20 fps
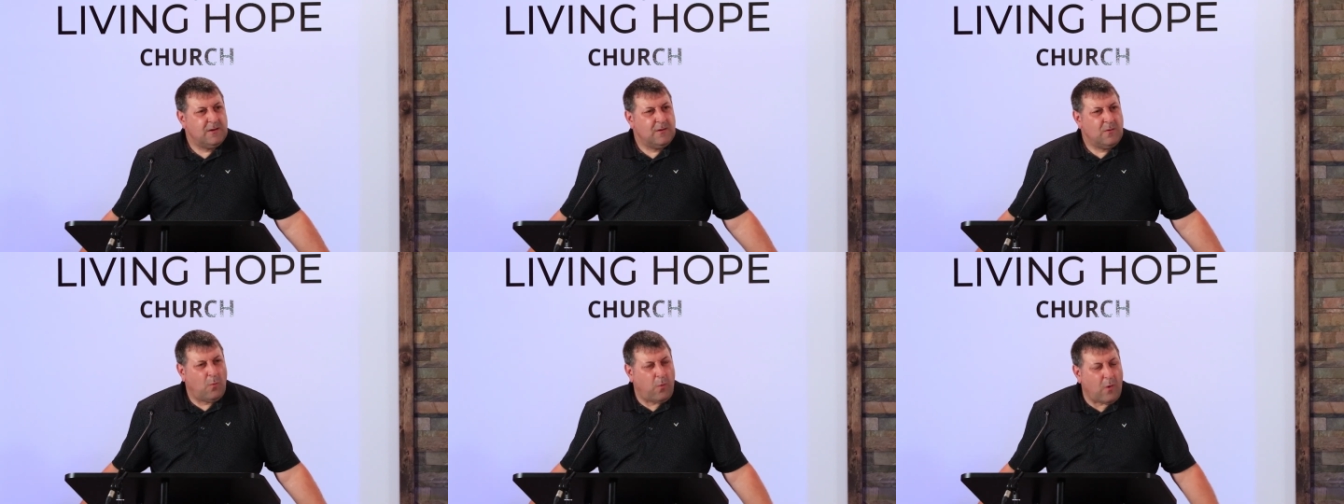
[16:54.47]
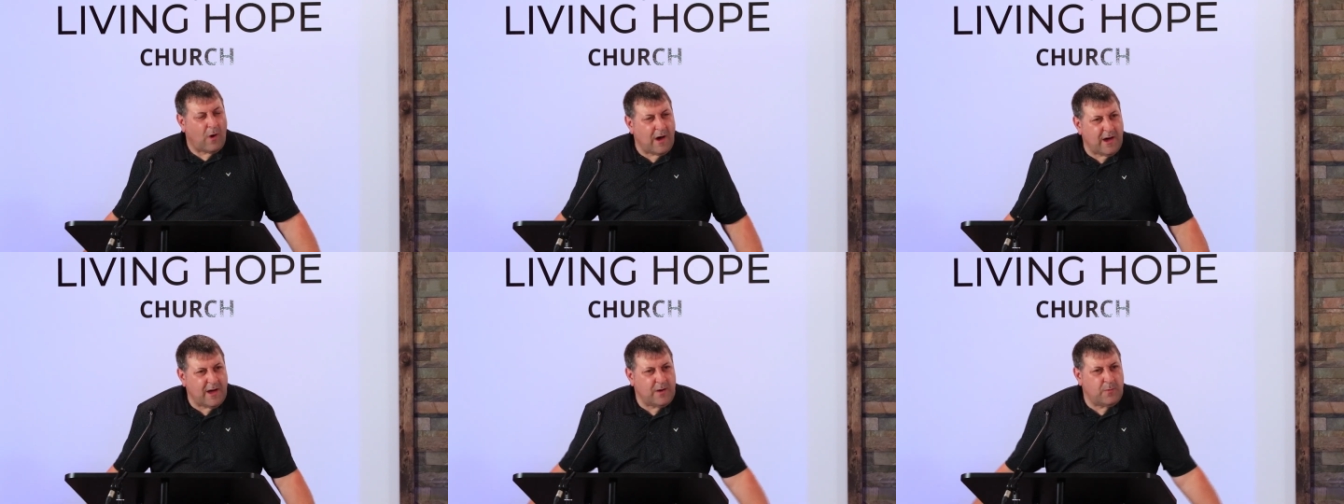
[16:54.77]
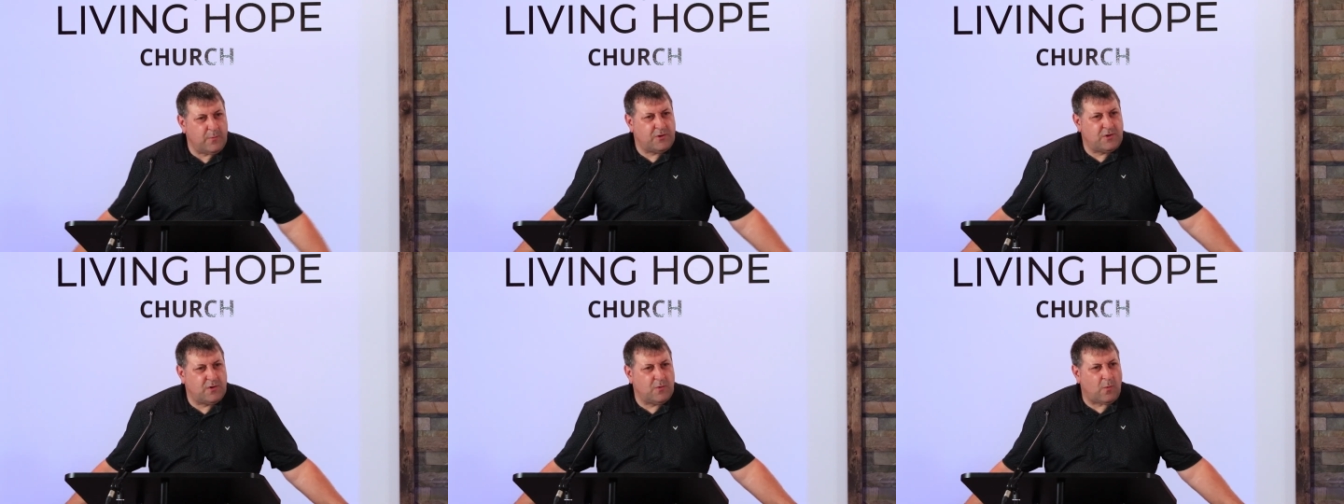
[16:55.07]
Why
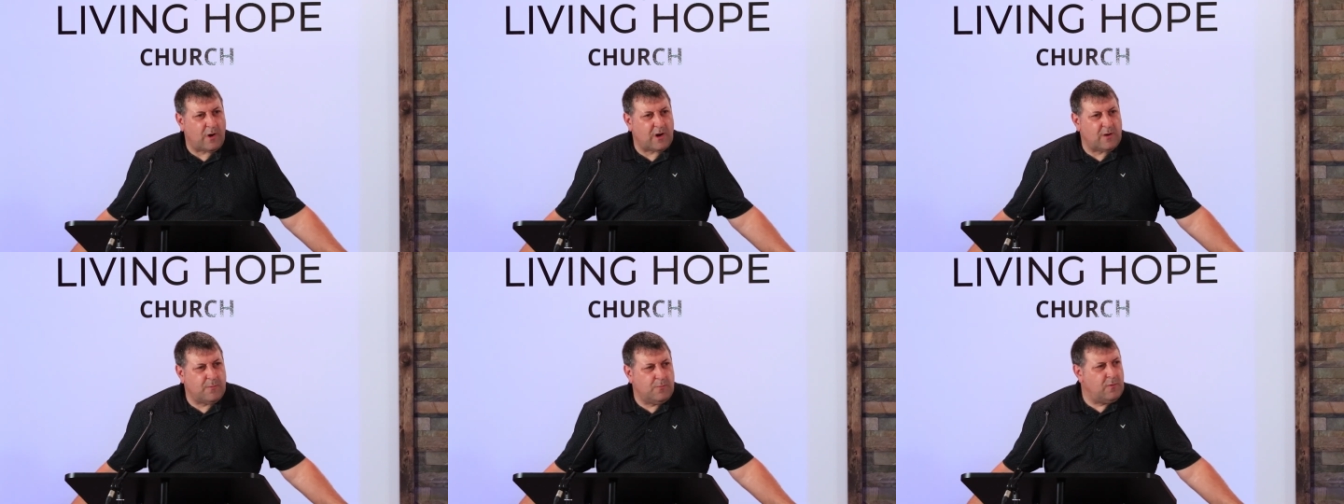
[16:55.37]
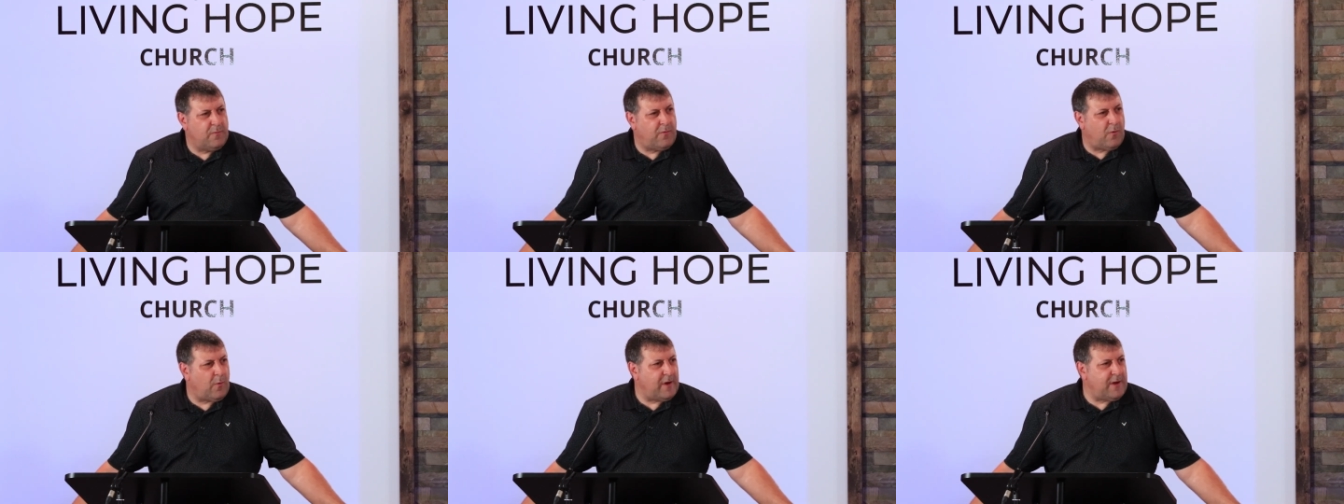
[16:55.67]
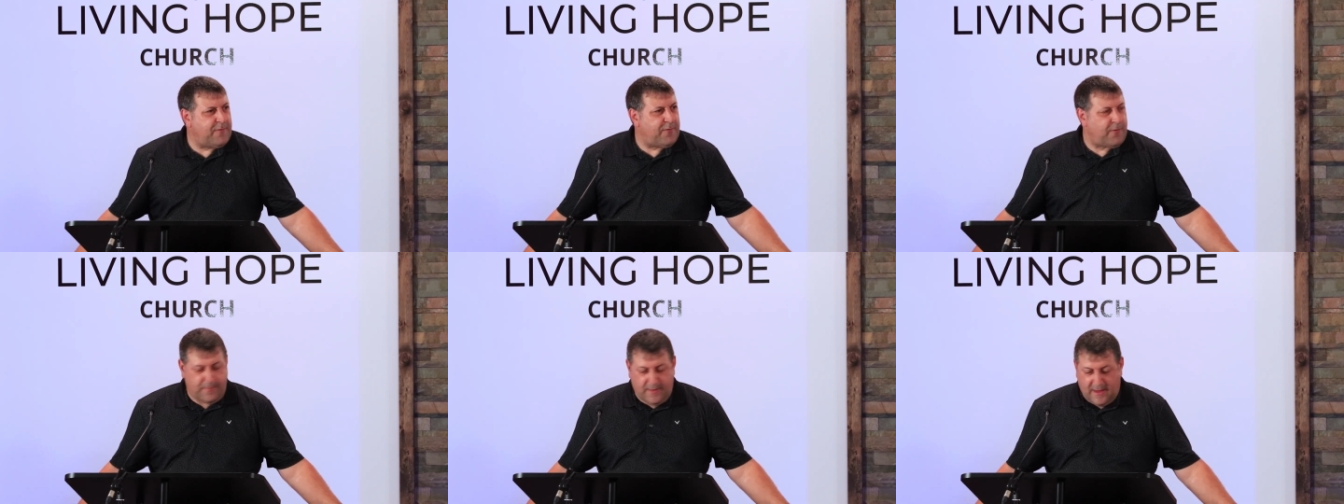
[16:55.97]
would you want to move
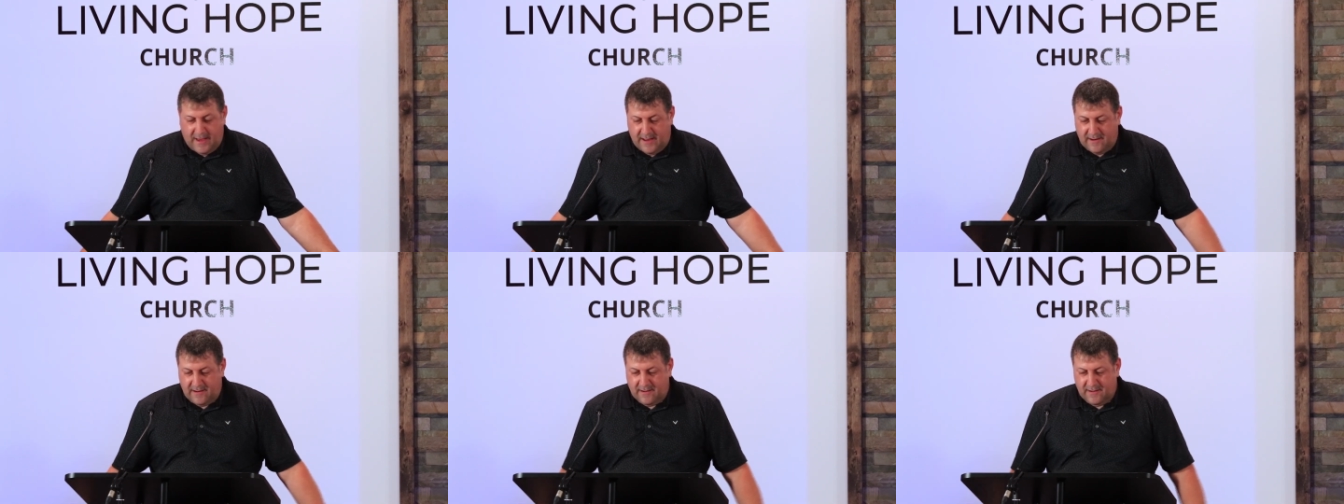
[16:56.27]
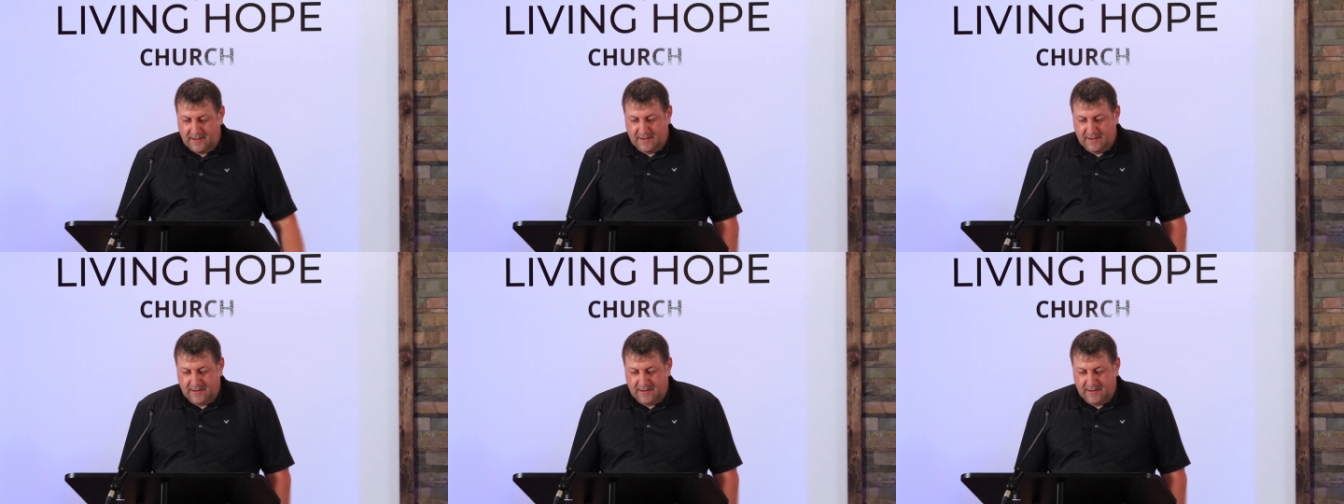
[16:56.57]
away from that?